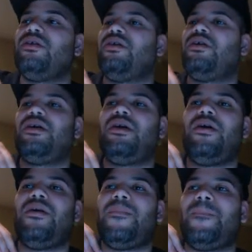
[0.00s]

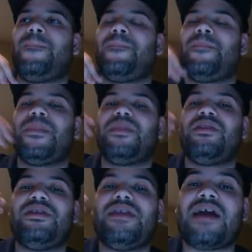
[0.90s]
um,
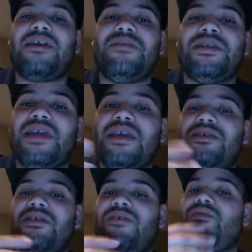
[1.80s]
the
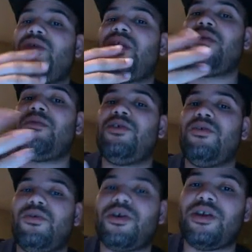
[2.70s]
documentation of whatever you're
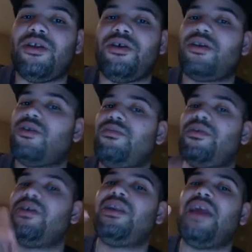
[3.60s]
working on. It could
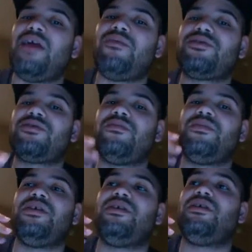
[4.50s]
a language, could
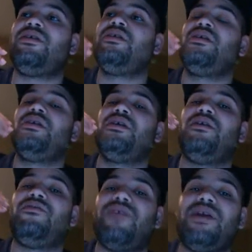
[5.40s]
be a,
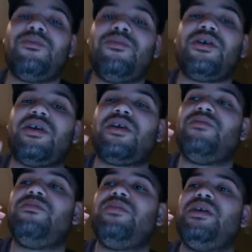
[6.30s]
a framework, it
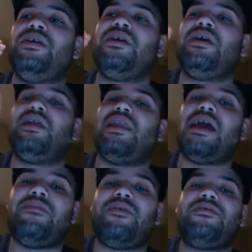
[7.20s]
could be a
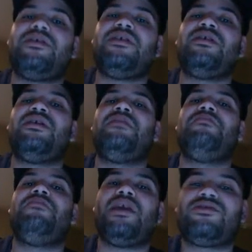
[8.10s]
library.
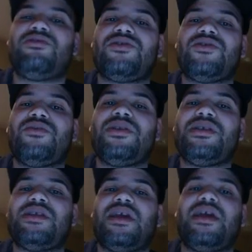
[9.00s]
Make sure to
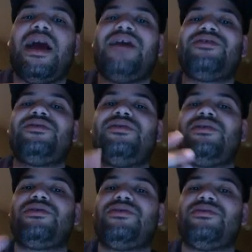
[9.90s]
understand how to
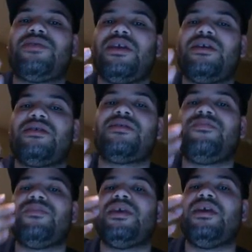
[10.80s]
look to things
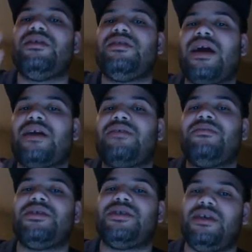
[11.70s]
in the
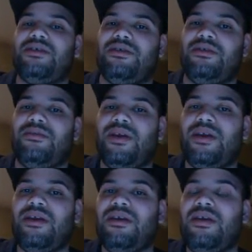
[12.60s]
documentation, right?